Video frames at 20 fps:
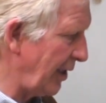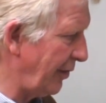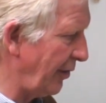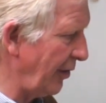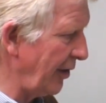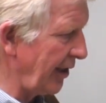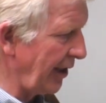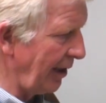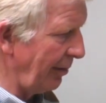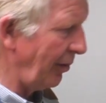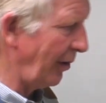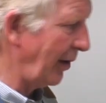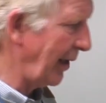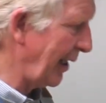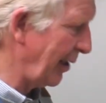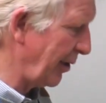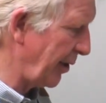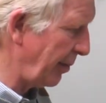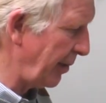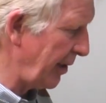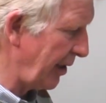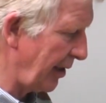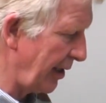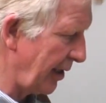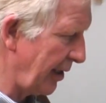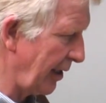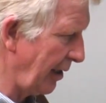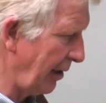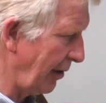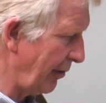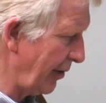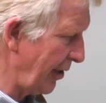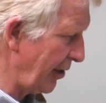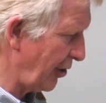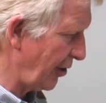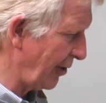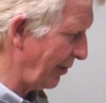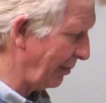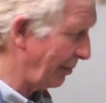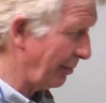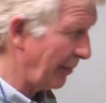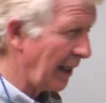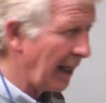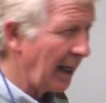For example, loudspeaker coloration